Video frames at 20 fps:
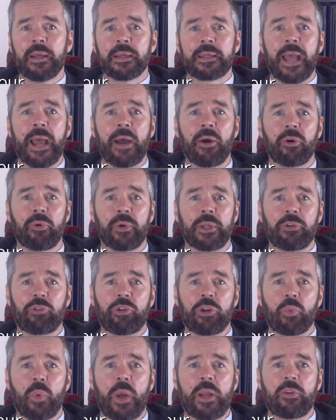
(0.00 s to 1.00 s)
Cowering,
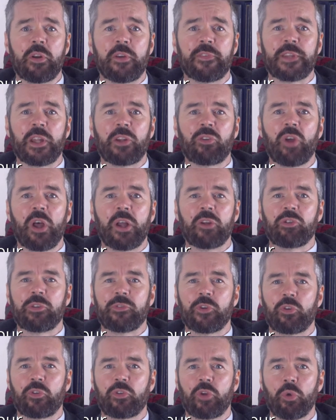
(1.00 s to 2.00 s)
she waited for the touch of
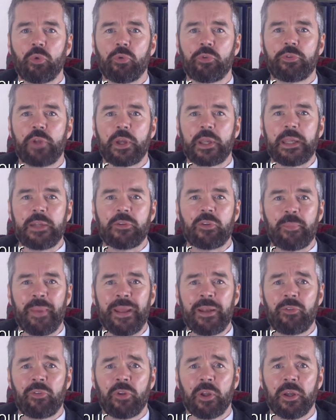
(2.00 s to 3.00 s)
a soul-sucking
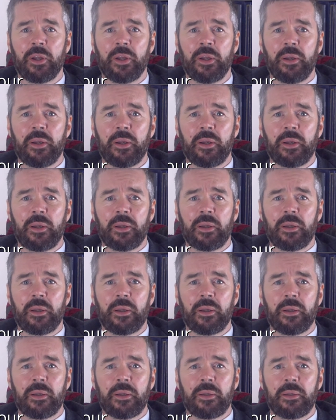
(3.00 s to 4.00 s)
dementor.
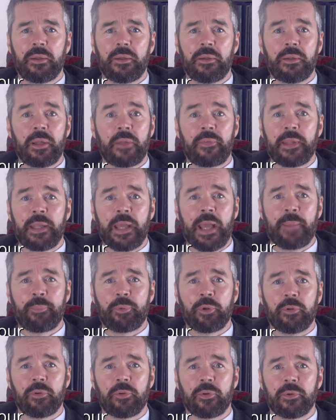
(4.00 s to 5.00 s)
Nothing
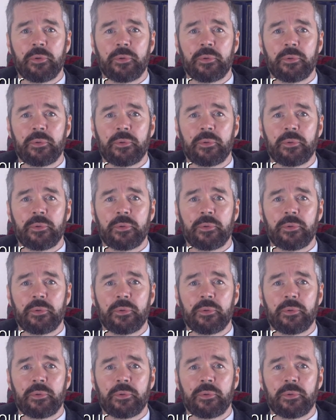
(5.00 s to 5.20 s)
happened.